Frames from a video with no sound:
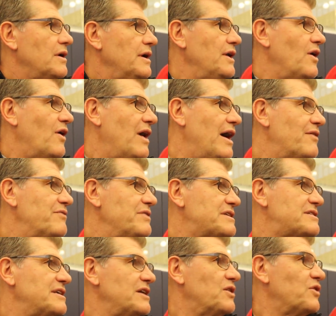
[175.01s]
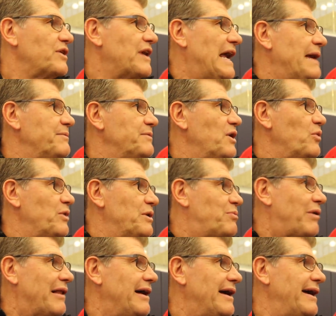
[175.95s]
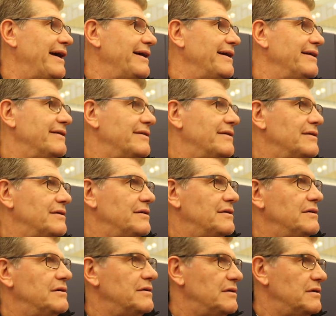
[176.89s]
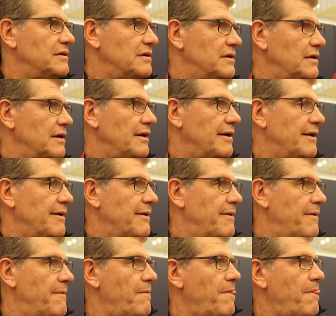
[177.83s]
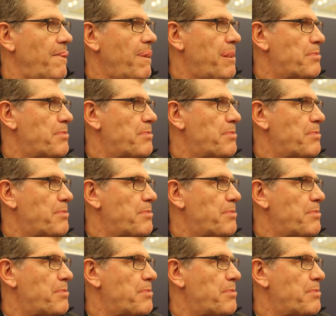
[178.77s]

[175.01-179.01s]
you know, every single game that we play, um,